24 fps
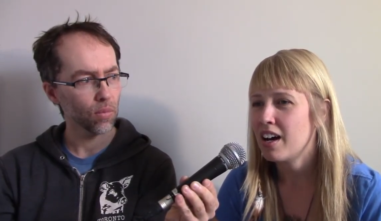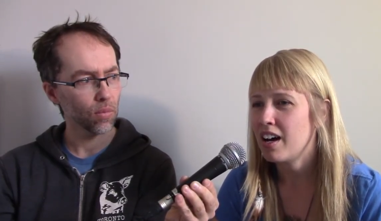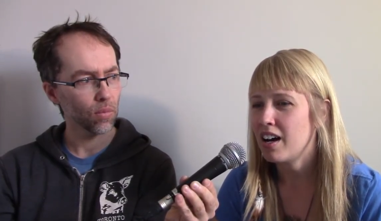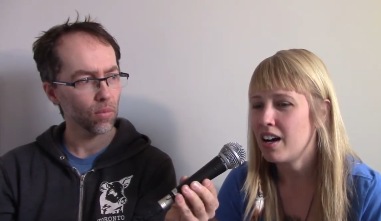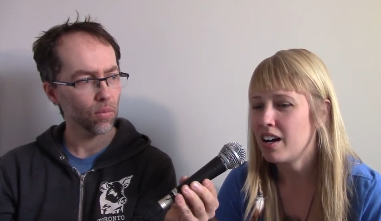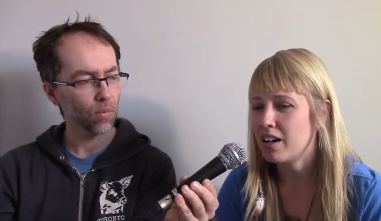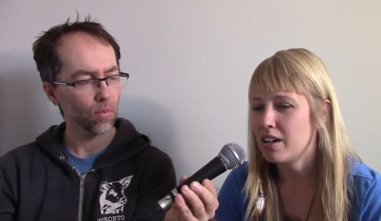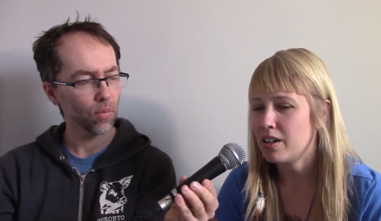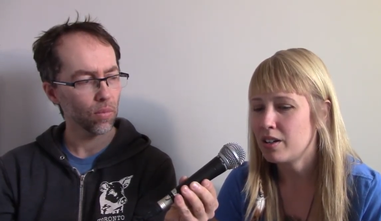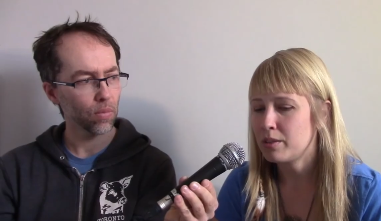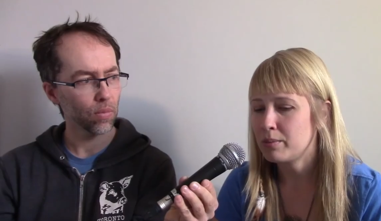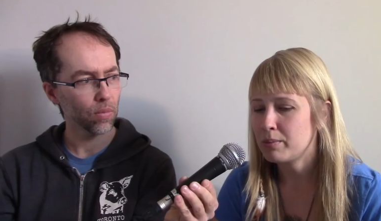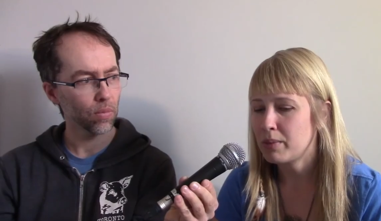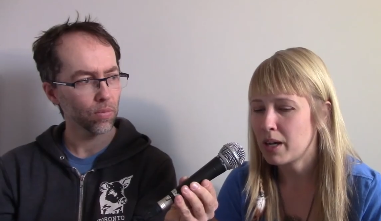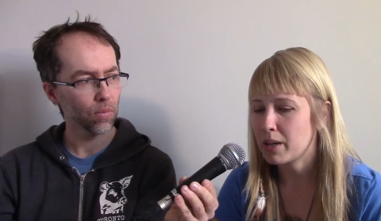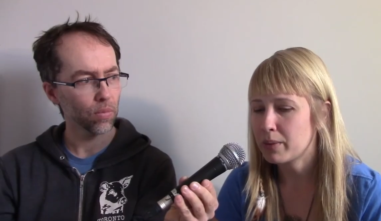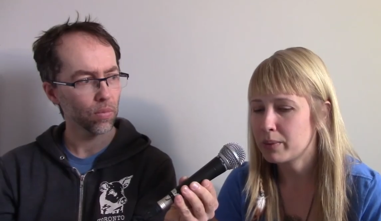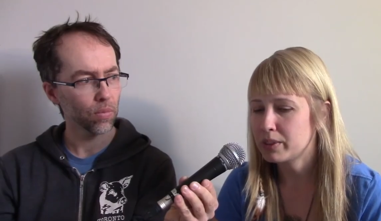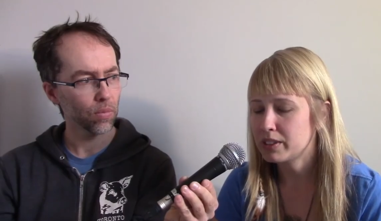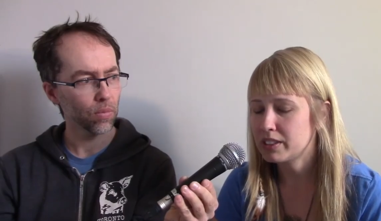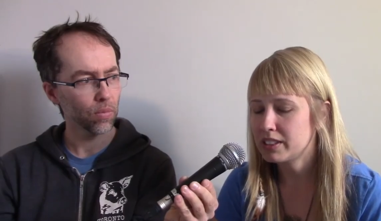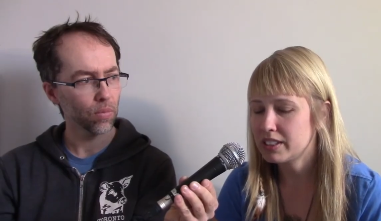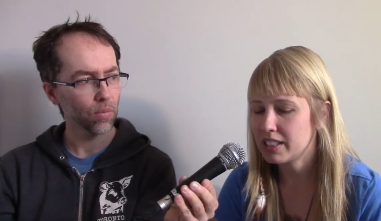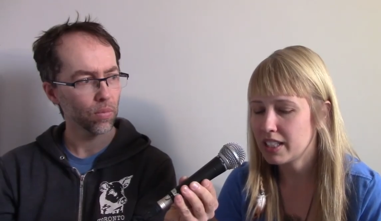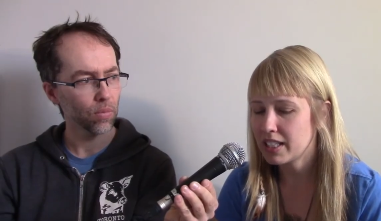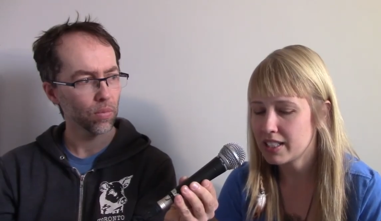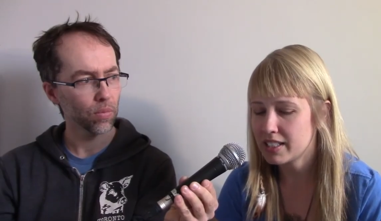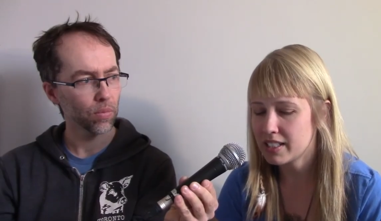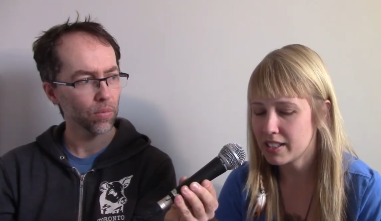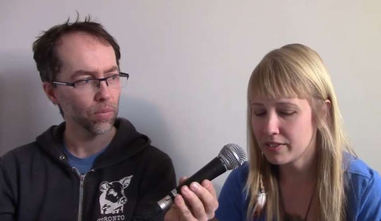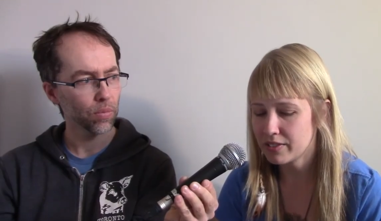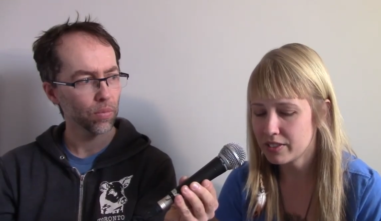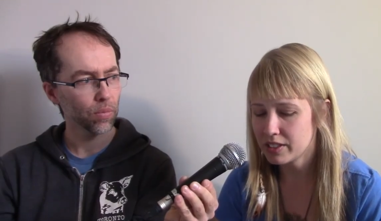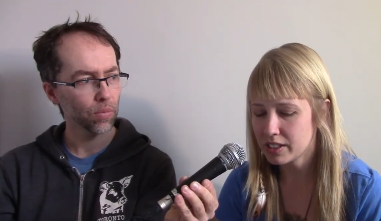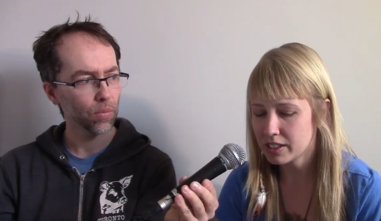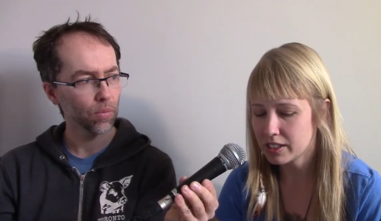Speaker 1: I would say
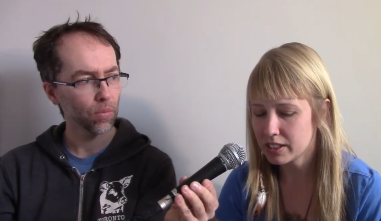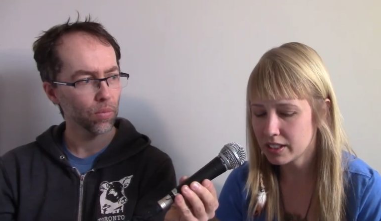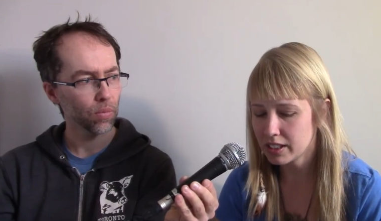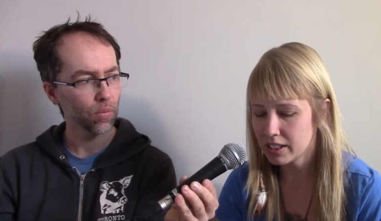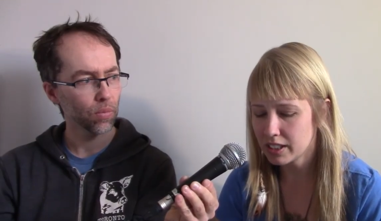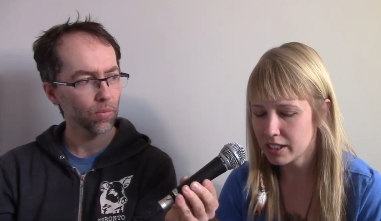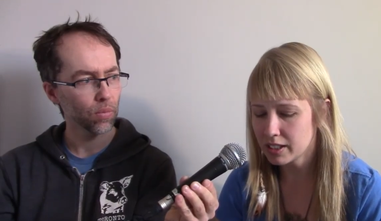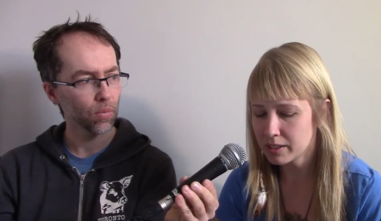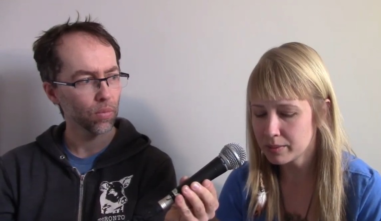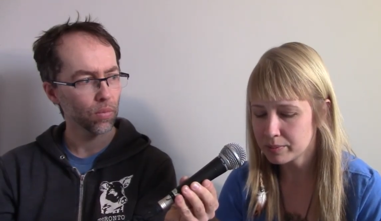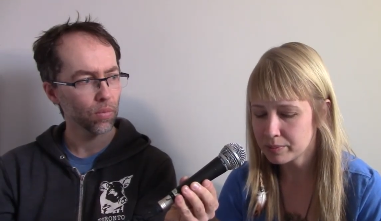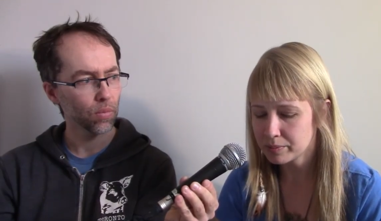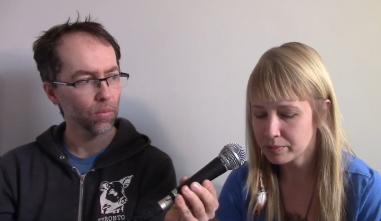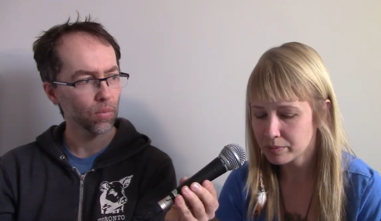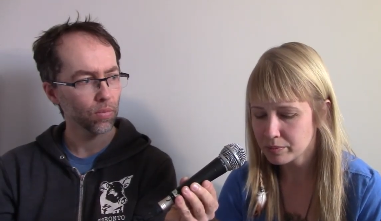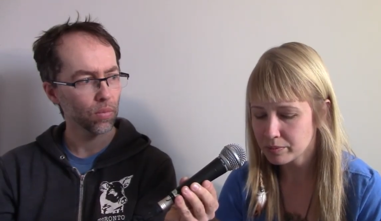definitely